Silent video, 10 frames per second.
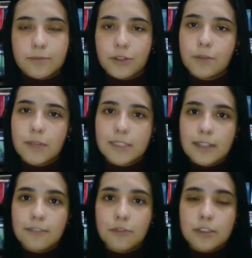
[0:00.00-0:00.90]
myself
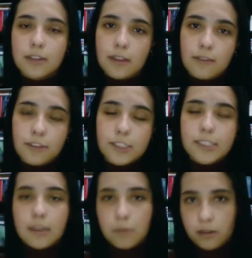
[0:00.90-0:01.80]
with celebrities and
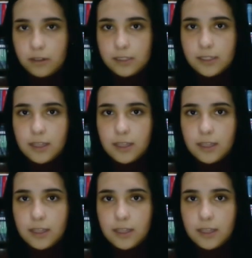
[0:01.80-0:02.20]
models.